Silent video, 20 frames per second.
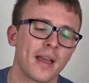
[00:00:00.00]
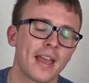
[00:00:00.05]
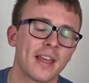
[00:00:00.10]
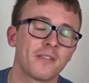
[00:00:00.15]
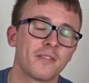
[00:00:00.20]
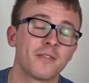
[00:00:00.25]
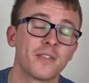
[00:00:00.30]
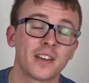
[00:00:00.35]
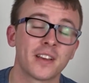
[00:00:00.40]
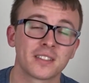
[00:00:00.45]

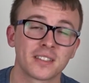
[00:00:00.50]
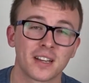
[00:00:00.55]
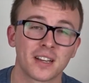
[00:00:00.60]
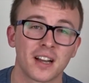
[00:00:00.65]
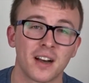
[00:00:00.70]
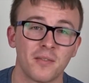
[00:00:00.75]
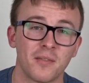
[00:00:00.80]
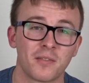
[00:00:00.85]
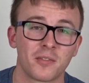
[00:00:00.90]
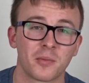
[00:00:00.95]
It feels
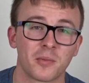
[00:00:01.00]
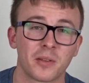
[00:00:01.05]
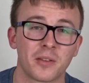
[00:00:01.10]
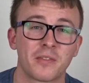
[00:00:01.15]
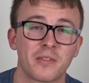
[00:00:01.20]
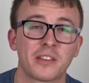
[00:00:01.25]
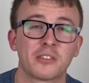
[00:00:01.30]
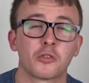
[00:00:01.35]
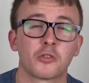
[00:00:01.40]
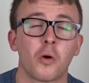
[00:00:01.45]
uncomfortable.
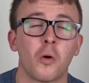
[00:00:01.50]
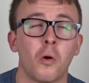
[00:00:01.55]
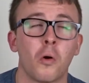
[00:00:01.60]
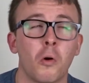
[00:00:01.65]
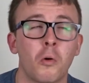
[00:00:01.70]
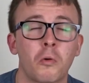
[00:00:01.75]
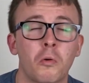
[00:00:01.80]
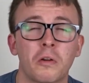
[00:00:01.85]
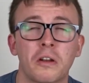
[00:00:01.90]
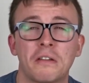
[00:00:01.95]
It feels
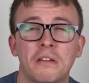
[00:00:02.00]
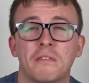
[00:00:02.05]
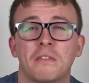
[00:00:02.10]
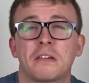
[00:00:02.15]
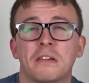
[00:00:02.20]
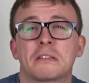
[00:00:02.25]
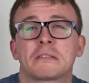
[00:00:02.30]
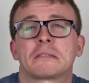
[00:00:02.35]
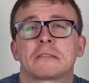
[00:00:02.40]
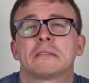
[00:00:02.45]
awkward. It
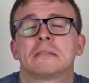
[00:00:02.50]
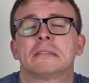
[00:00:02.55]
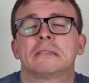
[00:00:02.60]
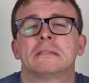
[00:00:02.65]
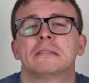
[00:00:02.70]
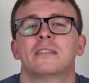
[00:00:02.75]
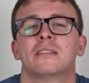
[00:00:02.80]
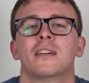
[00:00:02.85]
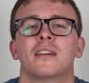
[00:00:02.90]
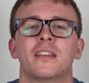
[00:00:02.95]
feels,
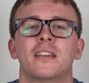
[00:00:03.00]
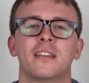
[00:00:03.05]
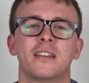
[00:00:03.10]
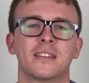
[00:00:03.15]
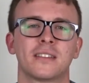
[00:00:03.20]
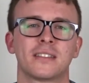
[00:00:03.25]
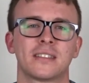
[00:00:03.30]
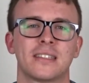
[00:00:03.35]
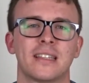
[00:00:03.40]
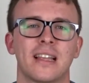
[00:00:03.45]
you're
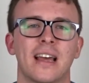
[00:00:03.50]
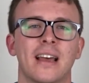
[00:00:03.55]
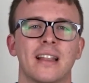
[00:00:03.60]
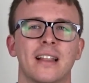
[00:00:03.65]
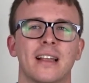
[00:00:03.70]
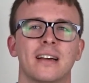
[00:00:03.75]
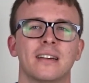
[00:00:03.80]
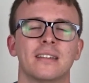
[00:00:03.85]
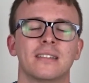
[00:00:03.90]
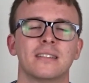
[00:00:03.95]
just there
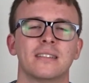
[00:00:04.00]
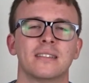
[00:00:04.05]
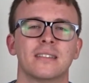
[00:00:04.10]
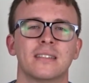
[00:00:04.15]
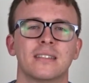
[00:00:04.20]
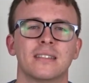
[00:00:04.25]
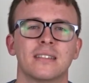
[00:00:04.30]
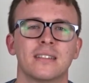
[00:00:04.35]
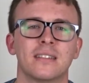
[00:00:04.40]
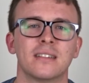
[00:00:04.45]

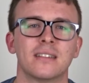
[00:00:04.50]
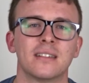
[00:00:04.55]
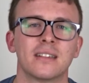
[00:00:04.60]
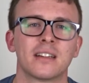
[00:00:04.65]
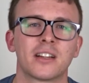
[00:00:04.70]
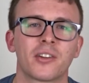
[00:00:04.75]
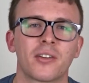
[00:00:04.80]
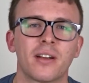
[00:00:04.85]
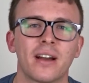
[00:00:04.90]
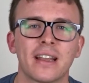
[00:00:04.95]

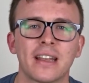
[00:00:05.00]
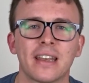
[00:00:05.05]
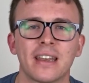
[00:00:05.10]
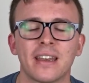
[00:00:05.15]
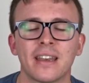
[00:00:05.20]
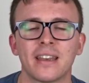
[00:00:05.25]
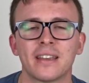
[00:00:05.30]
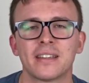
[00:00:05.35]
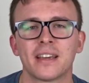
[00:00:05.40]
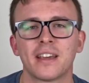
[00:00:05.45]
like,
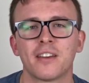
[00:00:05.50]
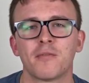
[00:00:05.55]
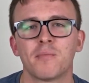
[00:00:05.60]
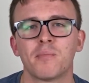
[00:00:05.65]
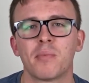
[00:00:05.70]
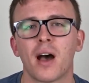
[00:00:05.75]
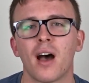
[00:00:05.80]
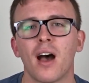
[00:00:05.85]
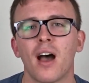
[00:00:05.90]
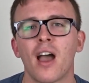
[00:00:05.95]
grinding your teeth.
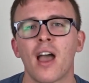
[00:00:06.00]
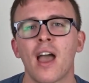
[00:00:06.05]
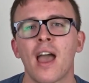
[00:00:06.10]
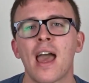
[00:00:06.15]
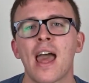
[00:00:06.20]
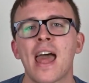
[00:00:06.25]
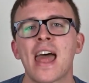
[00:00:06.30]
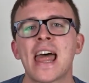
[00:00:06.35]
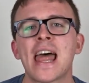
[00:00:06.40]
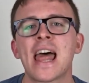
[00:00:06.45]
But
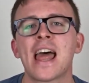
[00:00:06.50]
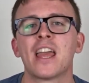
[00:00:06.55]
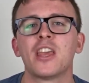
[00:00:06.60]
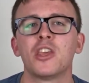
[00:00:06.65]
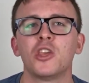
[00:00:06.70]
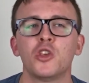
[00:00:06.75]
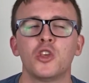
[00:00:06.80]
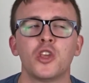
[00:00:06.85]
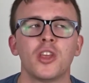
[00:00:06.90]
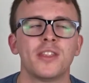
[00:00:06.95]

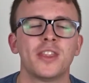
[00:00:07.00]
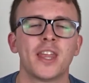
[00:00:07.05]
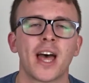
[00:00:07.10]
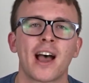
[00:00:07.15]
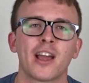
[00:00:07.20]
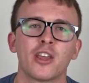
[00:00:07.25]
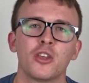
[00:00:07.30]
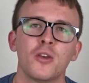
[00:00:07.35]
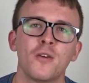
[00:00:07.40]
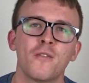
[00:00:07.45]

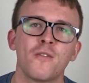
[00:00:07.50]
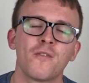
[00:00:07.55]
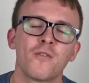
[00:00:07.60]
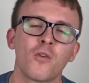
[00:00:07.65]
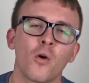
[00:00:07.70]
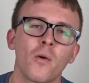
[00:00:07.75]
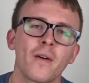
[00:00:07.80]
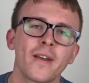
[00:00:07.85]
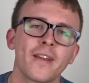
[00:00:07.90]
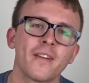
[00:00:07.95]
that
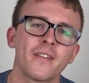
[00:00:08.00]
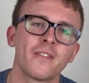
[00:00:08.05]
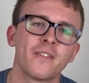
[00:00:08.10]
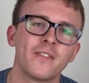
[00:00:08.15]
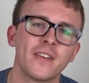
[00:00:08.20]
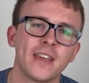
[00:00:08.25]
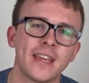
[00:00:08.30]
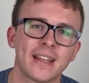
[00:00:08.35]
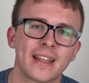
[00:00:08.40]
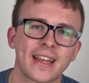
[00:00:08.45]
euphoria
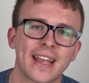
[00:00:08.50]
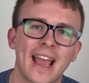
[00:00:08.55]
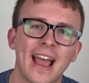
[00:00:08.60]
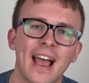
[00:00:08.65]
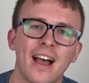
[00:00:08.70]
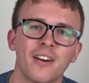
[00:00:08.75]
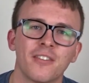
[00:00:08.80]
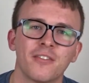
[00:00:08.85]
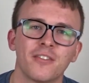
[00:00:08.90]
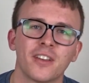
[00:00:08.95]
feeling
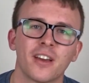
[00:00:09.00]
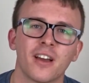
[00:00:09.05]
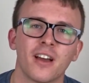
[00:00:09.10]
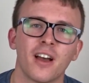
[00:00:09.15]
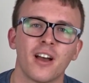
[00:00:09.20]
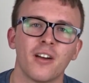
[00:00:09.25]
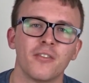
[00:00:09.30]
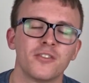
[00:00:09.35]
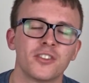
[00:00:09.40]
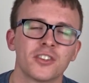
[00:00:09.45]
after,
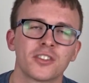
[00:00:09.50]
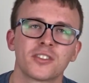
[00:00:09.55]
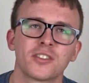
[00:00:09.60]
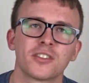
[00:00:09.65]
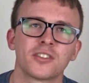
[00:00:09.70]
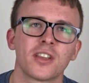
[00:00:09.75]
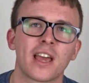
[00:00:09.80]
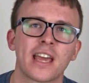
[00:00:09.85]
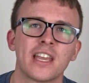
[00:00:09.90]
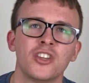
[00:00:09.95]
of
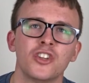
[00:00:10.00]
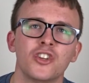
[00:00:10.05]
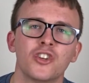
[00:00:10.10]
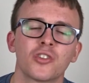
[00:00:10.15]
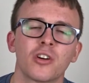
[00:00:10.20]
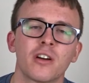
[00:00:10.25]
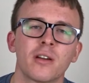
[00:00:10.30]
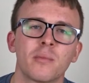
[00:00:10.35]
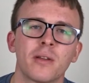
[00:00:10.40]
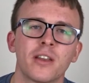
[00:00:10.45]
just
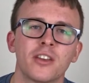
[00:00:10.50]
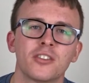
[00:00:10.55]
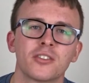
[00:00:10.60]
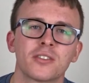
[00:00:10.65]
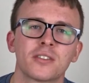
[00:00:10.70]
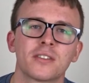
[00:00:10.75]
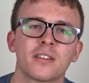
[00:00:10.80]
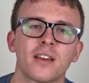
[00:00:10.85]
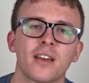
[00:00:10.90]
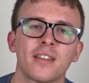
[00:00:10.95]
enjoyment and
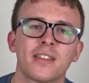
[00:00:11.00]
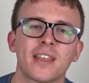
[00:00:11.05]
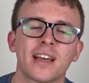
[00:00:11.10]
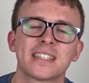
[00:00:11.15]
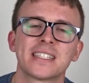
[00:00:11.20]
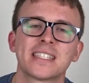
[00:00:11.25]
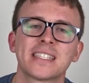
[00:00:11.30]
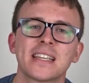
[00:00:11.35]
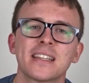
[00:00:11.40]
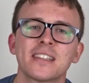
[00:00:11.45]
just
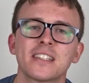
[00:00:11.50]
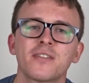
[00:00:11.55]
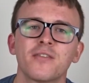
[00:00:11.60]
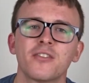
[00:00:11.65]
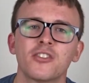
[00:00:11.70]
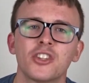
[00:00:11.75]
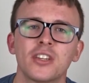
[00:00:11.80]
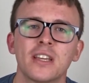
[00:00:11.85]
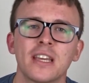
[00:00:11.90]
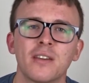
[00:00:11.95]
that sense of
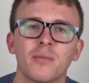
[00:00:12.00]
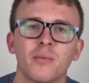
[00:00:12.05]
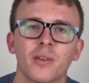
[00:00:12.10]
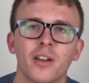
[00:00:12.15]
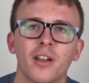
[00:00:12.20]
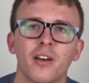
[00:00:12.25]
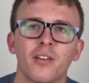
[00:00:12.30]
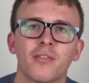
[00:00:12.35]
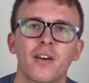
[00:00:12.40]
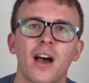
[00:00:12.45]

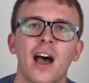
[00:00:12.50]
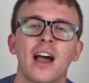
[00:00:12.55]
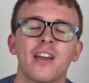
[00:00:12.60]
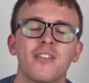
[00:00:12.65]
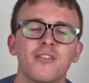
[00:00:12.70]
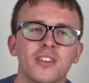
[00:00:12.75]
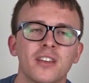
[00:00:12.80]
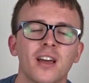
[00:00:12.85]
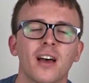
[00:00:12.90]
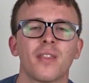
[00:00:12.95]
achievement of,
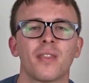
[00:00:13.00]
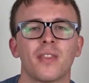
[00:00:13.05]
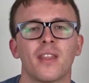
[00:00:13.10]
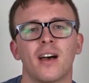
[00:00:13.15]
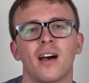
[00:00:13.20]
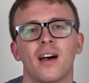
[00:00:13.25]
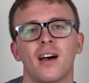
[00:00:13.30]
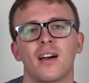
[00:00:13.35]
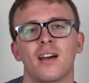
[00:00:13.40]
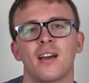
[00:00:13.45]
I've done
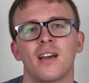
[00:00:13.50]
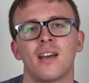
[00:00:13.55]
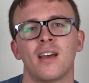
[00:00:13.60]
that.